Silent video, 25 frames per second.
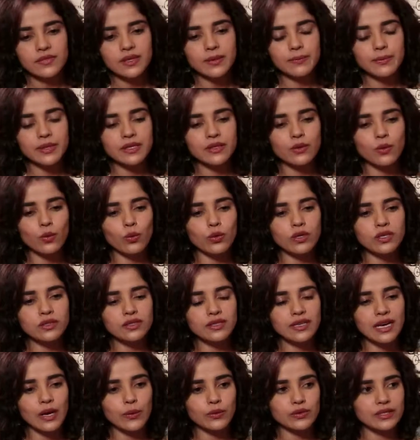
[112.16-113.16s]
But the only
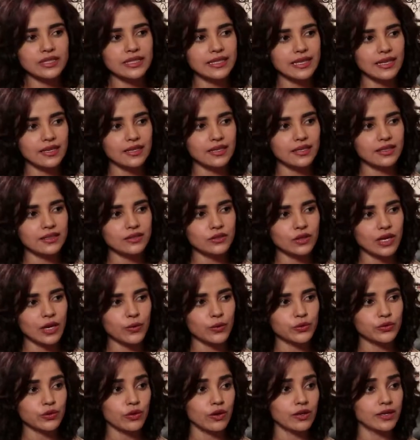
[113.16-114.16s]
thing I was in Delhi, so I
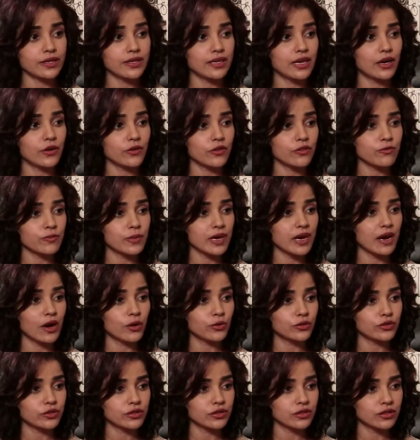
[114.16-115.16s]
was already out of my
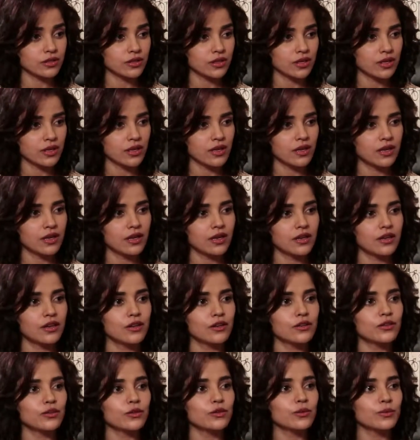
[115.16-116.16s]
house. Mm -hmm.
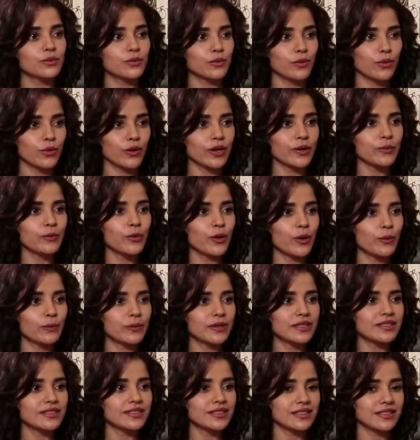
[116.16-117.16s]
So going
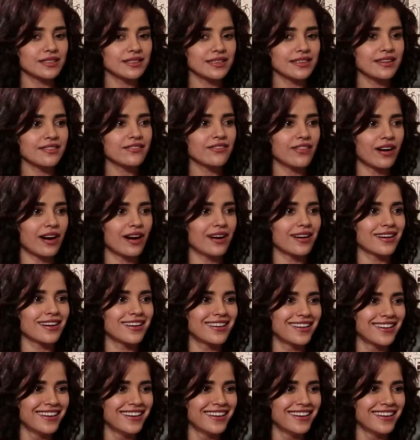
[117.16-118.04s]
Bombay is just a little far,